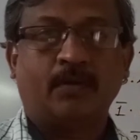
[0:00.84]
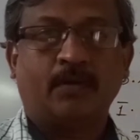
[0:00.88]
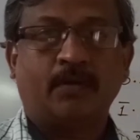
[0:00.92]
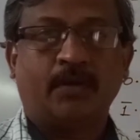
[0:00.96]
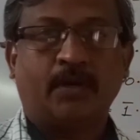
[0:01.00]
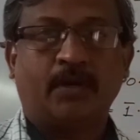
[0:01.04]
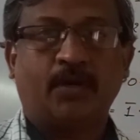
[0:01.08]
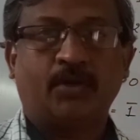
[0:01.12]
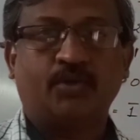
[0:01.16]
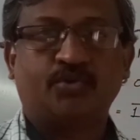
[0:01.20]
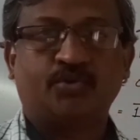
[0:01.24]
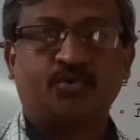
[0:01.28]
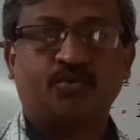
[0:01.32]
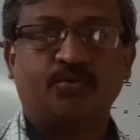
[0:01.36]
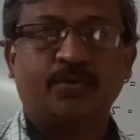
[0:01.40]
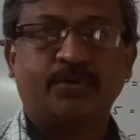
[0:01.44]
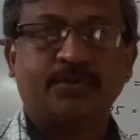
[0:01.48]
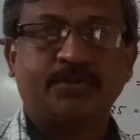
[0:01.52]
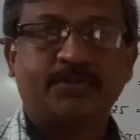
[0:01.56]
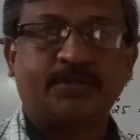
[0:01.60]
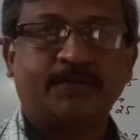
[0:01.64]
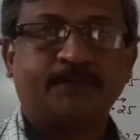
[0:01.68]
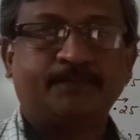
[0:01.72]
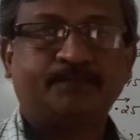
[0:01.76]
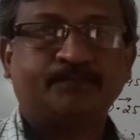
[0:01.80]
Hello
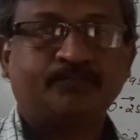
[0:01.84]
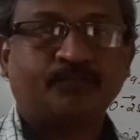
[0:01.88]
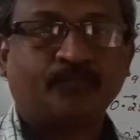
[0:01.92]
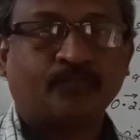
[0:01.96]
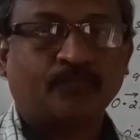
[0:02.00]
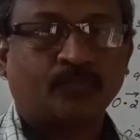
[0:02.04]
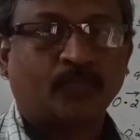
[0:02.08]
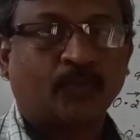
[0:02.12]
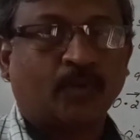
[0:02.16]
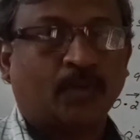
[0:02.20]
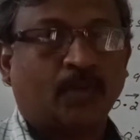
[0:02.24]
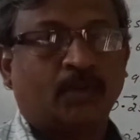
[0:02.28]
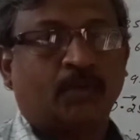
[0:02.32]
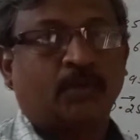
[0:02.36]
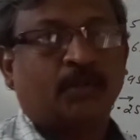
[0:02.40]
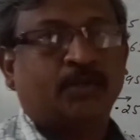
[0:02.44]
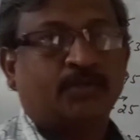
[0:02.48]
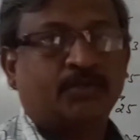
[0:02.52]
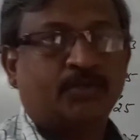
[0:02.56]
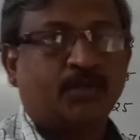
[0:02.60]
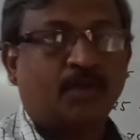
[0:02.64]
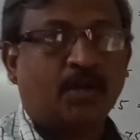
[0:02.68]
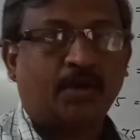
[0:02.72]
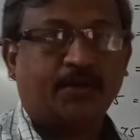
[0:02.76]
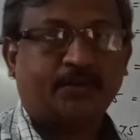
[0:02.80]
students.
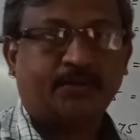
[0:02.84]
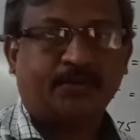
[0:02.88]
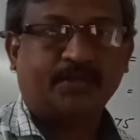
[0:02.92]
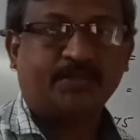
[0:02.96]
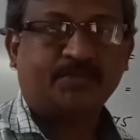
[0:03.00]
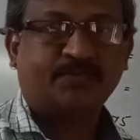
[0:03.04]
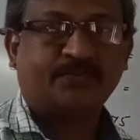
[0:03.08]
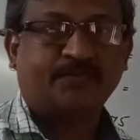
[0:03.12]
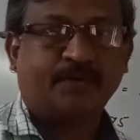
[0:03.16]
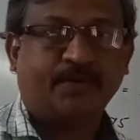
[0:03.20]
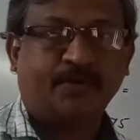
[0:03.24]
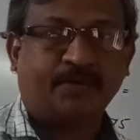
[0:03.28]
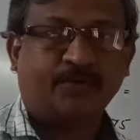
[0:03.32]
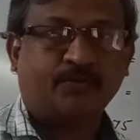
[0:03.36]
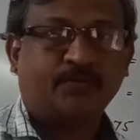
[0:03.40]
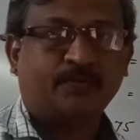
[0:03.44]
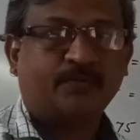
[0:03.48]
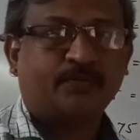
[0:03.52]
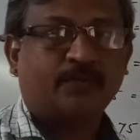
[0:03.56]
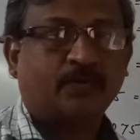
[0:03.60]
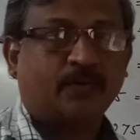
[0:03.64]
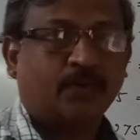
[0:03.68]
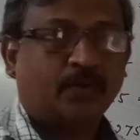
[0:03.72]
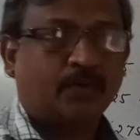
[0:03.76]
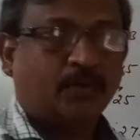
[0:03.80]
So now in this video
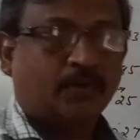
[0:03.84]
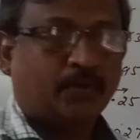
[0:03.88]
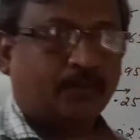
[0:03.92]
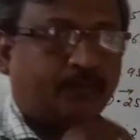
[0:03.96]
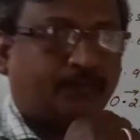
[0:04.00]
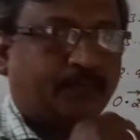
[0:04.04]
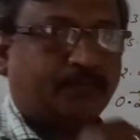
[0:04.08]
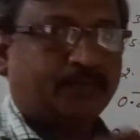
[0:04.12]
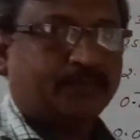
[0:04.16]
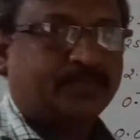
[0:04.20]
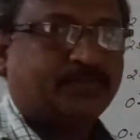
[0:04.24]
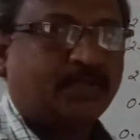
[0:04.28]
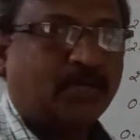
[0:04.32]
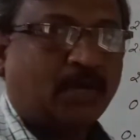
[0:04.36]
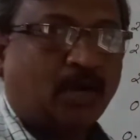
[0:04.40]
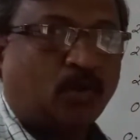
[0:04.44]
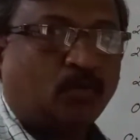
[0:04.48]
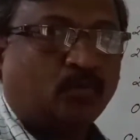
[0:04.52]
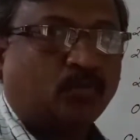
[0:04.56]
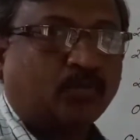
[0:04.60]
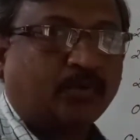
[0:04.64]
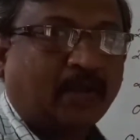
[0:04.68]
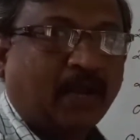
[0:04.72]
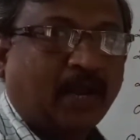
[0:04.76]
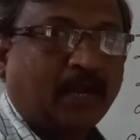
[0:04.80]
we will see how
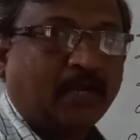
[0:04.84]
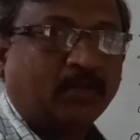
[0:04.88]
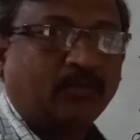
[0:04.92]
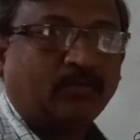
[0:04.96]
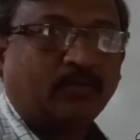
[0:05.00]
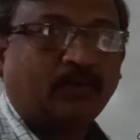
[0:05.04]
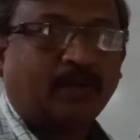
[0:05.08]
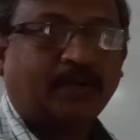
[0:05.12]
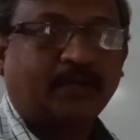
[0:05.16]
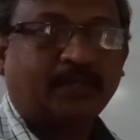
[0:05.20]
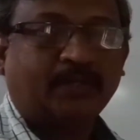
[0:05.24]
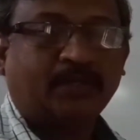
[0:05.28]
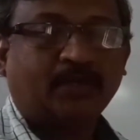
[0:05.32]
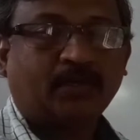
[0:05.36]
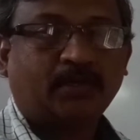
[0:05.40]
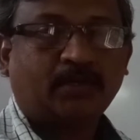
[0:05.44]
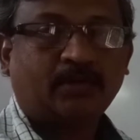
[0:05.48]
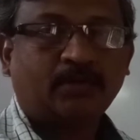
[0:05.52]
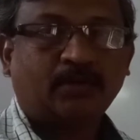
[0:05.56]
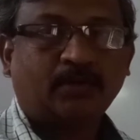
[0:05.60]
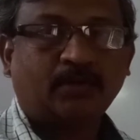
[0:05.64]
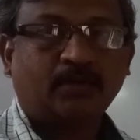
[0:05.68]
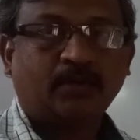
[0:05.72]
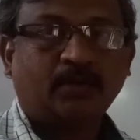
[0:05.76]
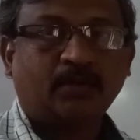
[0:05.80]
to calculate
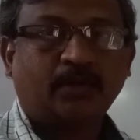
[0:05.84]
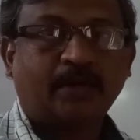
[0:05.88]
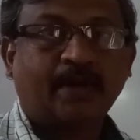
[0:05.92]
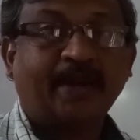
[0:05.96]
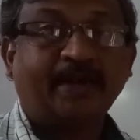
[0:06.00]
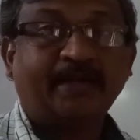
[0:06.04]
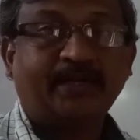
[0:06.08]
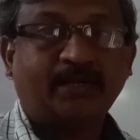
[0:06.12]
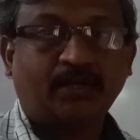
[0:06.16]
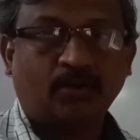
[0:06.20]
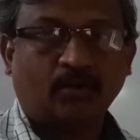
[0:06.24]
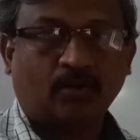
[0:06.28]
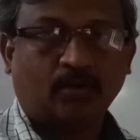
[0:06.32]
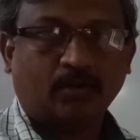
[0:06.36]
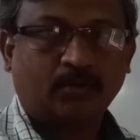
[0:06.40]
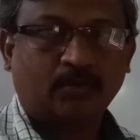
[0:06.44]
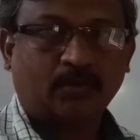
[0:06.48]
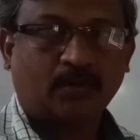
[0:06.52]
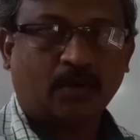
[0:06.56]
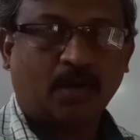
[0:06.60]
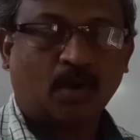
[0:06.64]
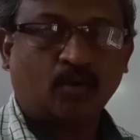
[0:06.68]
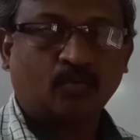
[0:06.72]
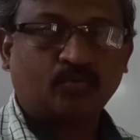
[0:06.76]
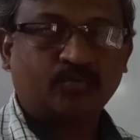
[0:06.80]
the
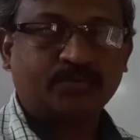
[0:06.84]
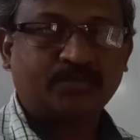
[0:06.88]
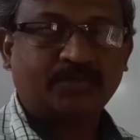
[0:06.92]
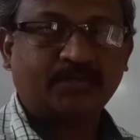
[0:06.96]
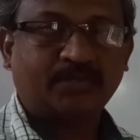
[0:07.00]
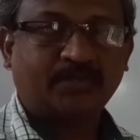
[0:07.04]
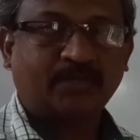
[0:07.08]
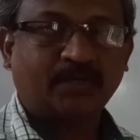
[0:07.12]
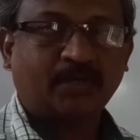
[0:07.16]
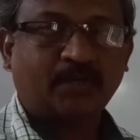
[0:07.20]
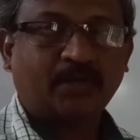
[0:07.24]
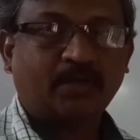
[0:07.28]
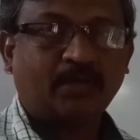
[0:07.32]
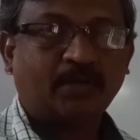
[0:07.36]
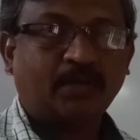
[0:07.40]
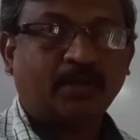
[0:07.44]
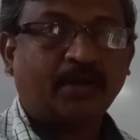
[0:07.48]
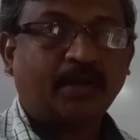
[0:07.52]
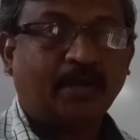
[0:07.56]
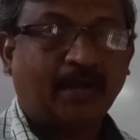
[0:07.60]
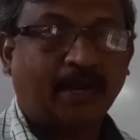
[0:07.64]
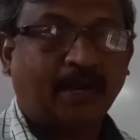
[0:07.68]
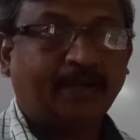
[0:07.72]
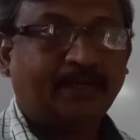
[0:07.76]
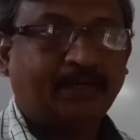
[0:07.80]
antilog, how to see
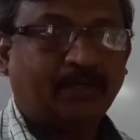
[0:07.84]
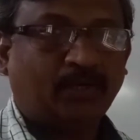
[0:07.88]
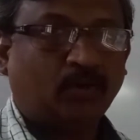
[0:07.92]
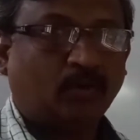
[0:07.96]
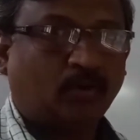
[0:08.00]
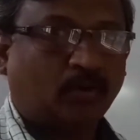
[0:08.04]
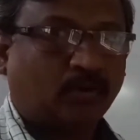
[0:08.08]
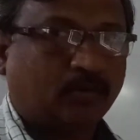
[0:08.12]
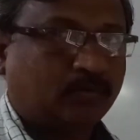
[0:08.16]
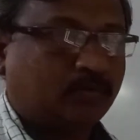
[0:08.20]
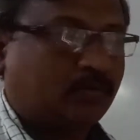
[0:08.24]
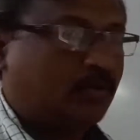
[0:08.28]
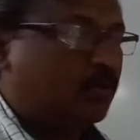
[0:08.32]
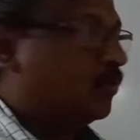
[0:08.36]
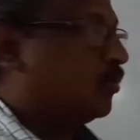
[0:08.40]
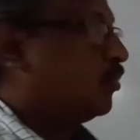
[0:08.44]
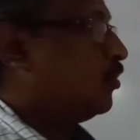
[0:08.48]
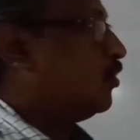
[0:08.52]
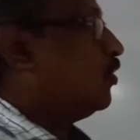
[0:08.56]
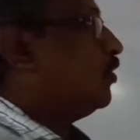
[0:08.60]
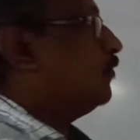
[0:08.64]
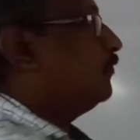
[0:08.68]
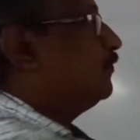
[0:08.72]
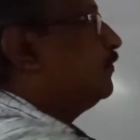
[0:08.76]
the antilog of